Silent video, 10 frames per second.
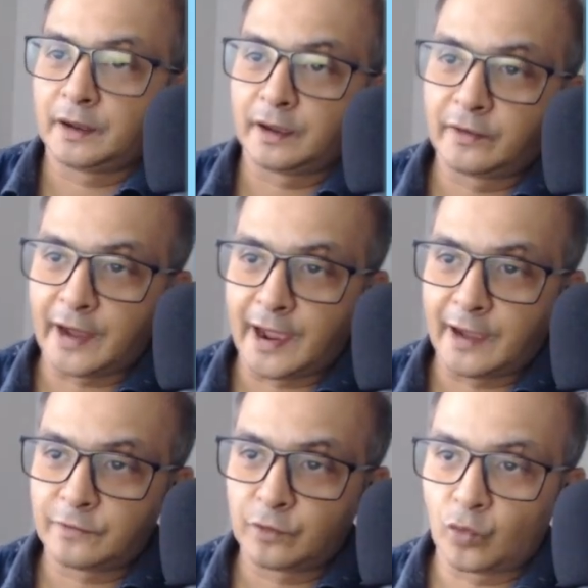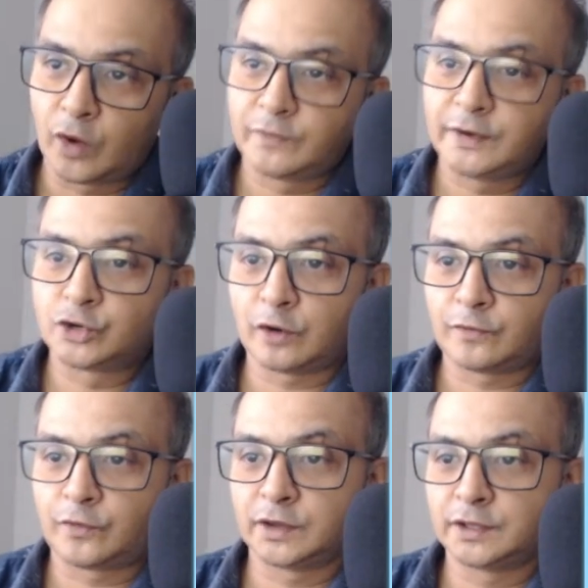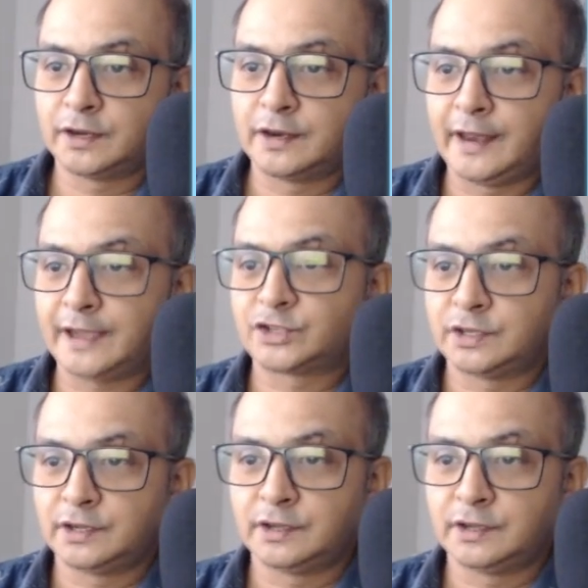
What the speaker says: graph what we draw for the next